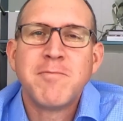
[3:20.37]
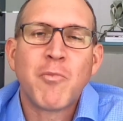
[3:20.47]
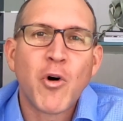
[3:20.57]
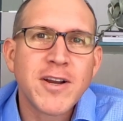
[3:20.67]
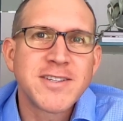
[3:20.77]

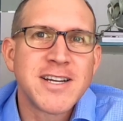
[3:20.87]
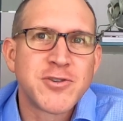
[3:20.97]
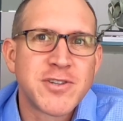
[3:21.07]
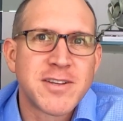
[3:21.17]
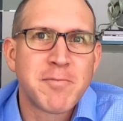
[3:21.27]
Mortgage
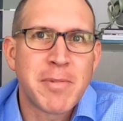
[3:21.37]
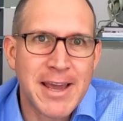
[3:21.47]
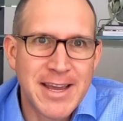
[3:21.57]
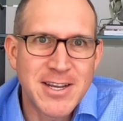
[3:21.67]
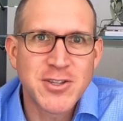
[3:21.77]
interest
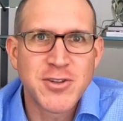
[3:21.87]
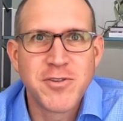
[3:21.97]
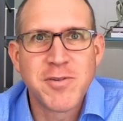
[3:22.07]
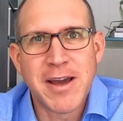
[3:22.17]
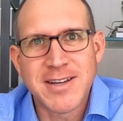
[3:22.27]
paid
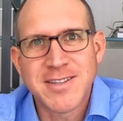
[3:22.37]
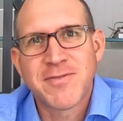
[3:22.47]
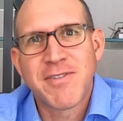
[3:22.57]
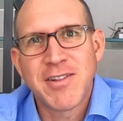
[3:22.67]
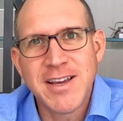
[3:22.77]
to the banks
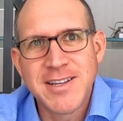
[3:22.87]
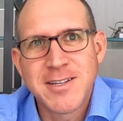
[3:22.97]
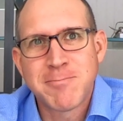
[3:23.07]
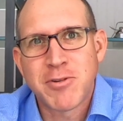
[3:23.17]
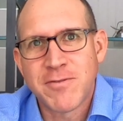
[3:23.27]
is fairly
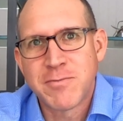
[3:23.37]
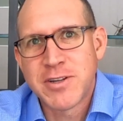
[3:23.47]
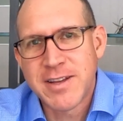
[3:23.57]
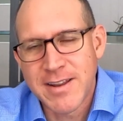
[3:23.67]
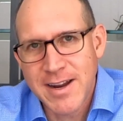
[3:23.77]
easy to pull from
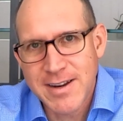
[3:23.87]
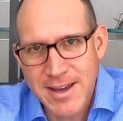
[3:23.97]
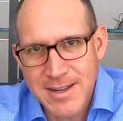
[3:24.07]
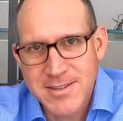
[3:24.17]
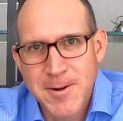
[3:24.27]
your
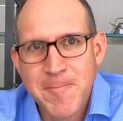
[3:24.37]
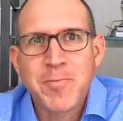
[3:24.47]
1098s.